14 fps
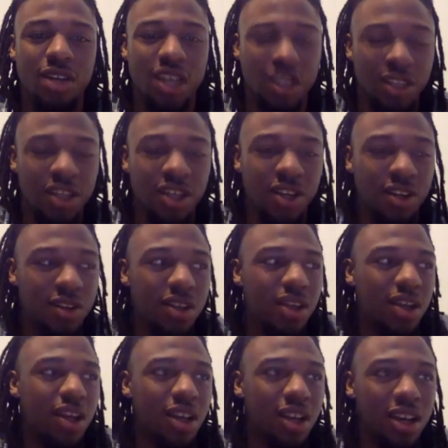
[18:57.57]
and you know
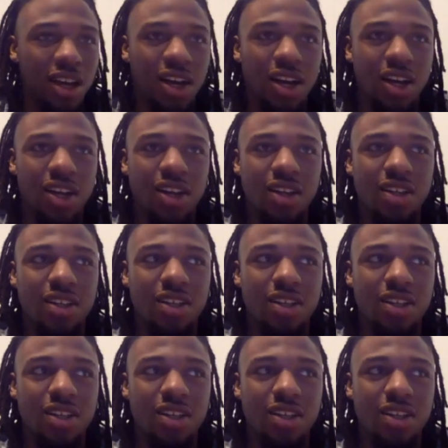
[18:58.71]
uh,